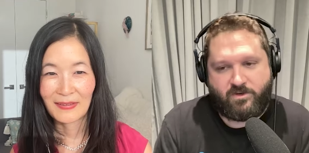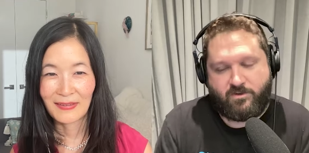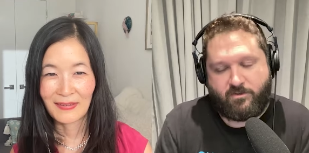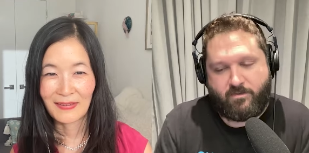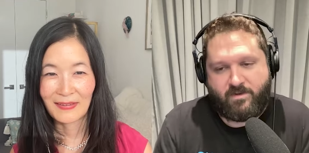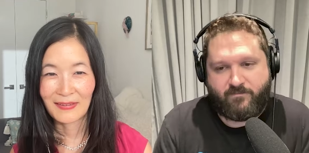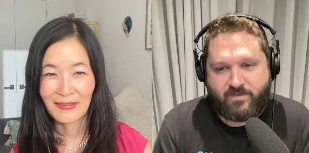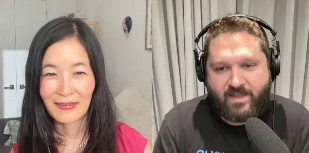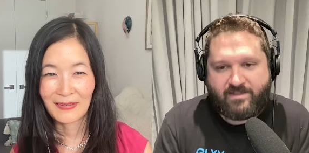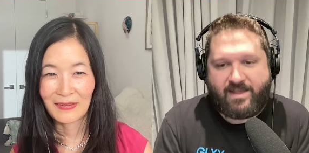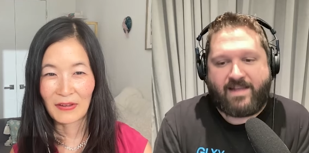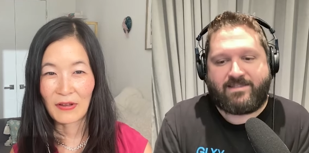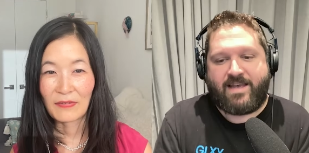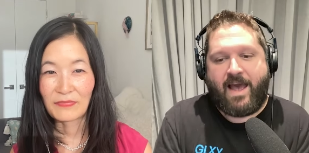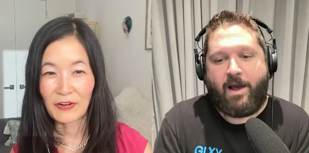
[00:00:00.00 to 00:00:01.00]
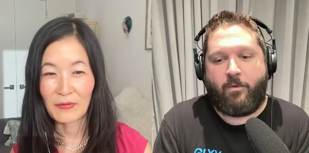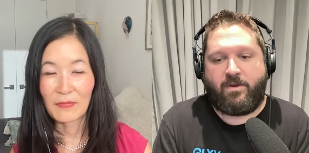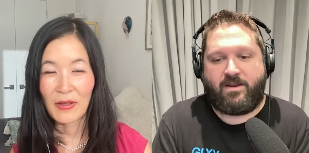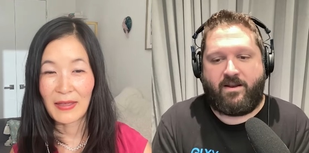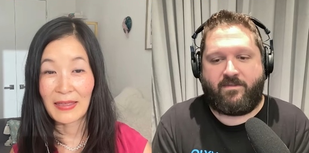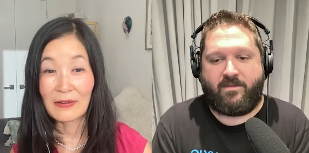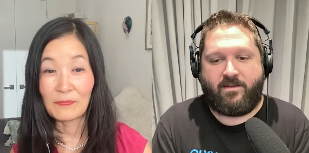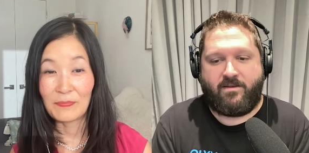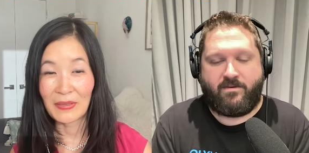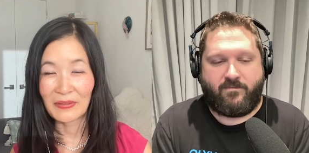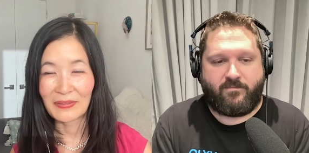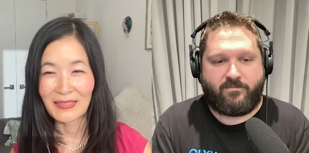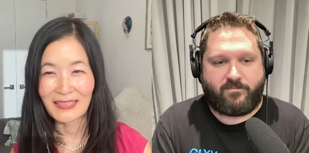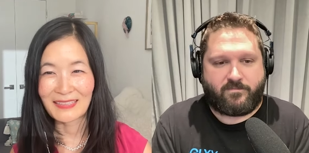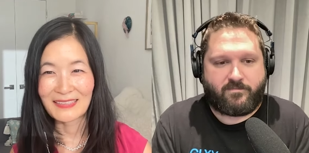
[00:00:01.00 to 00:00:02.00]
Speaker 1: two, three. That that's for, how we did in
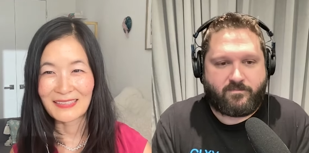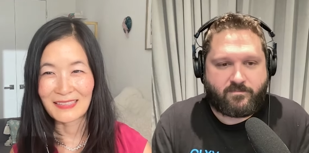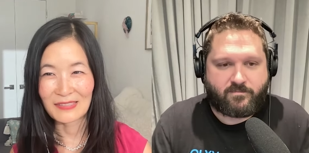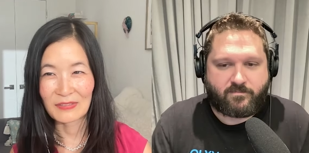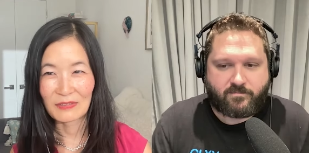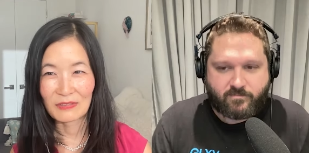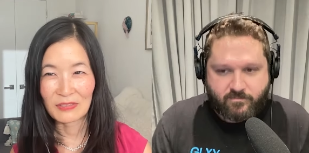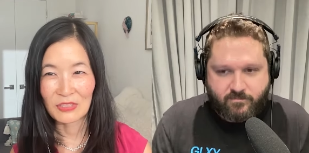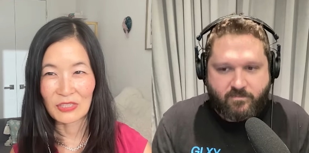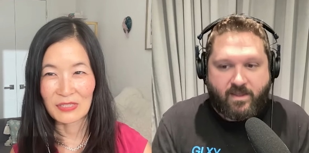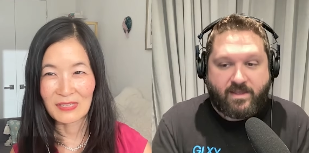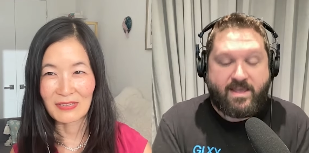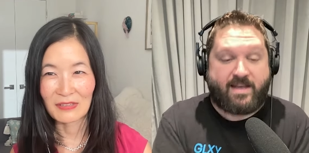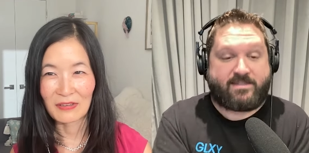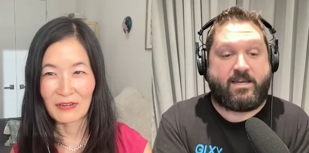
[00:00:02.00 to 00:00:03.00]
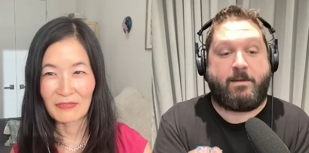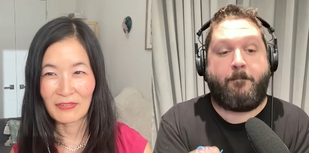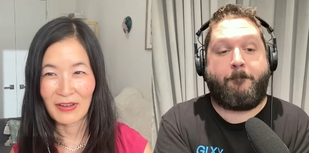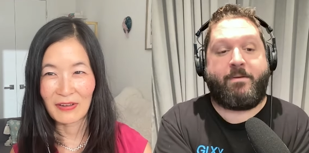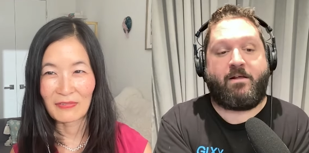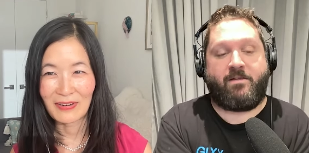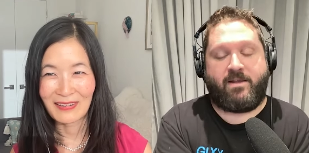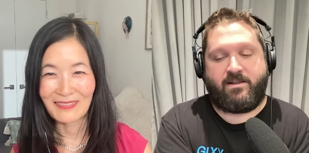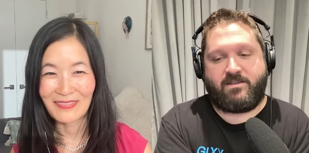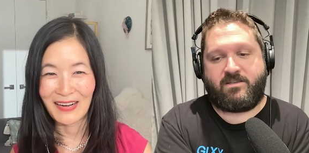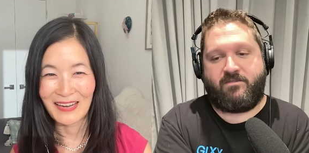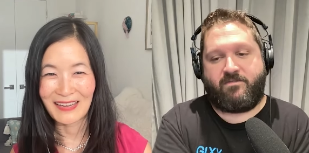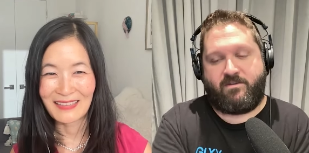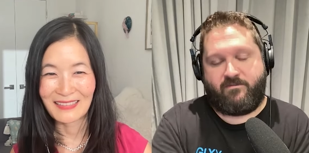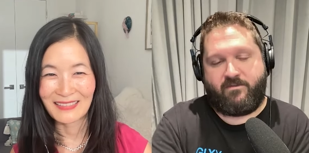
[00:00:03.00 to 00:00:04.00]
Speaker 2: billions. Just to yes, clarify, in billions right,
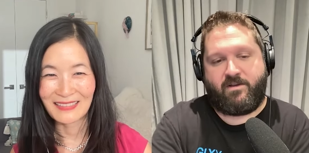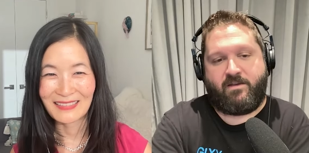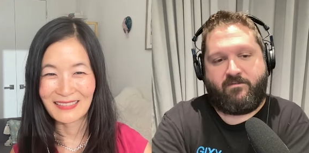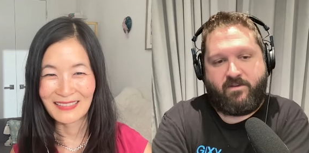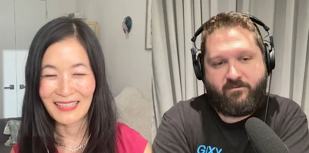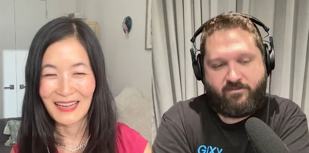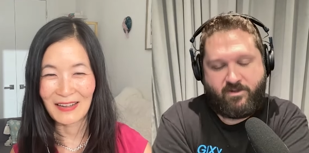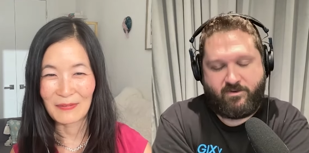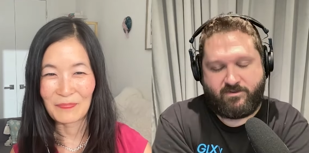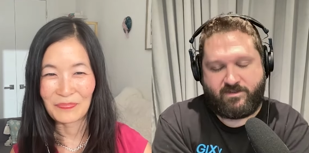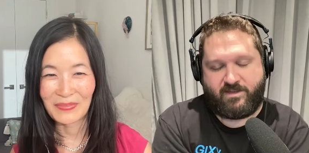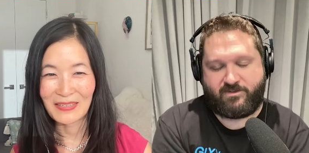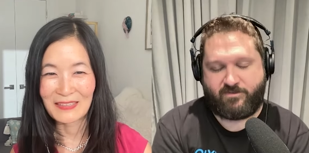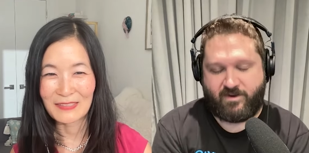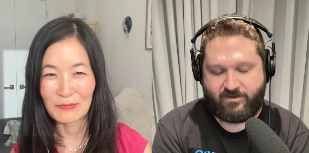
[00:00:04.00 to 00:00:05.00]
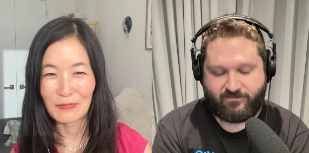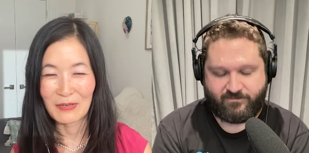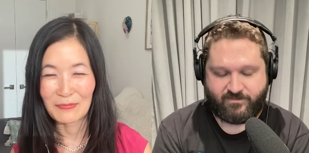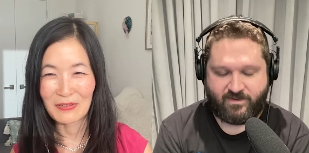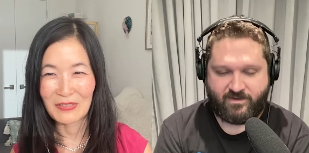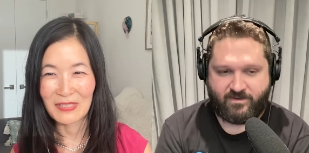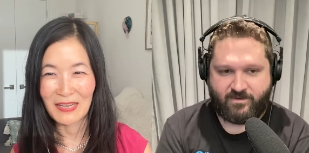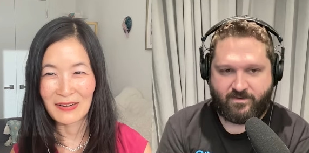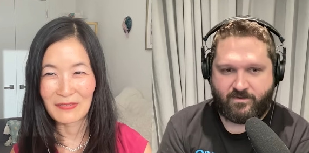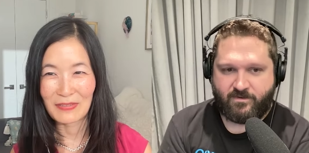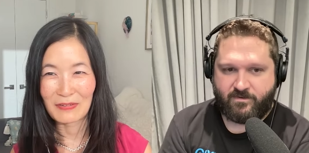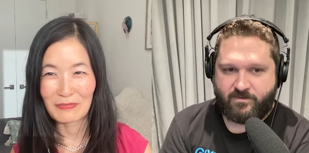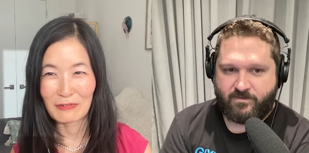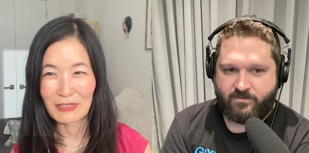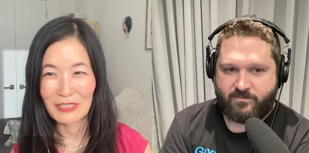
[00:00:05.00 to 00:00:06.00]
right. of in, of inflows. Yeah, because one of
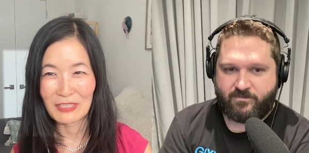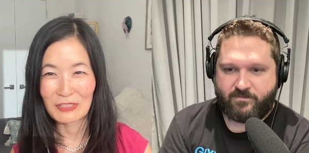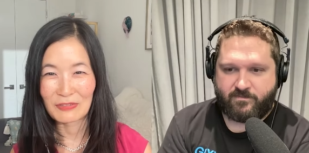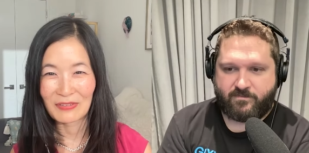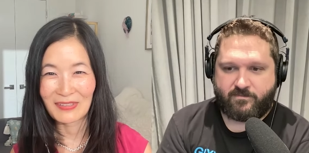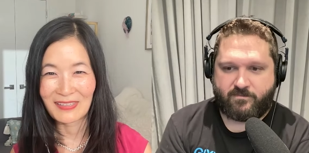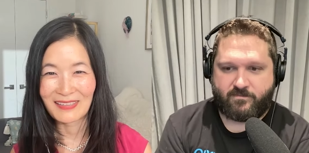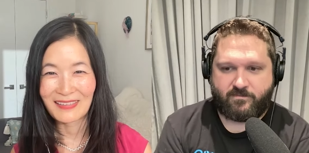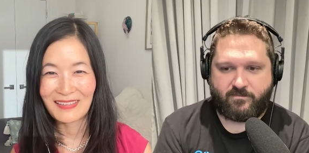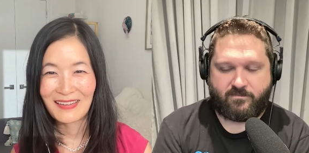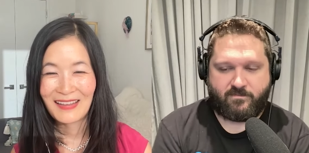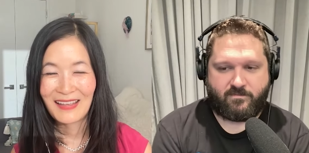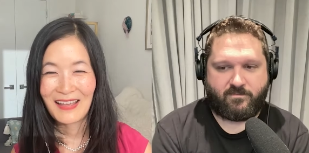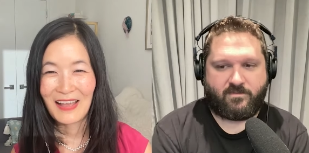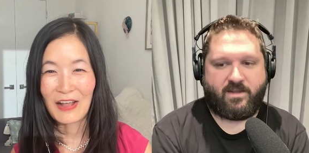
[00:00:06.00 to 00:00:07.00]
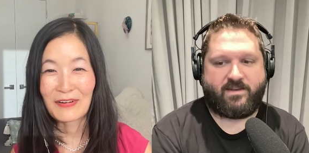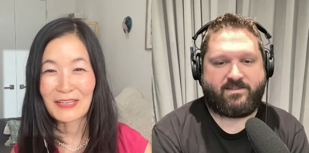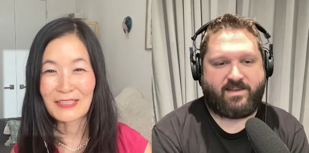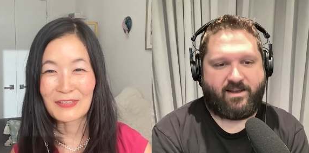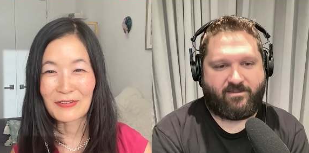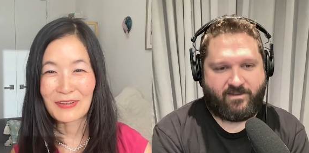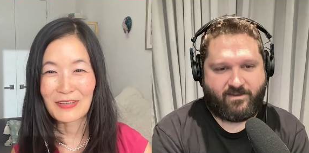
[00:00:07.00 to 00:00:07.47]
the fourteen trillion. All right. Exactly. So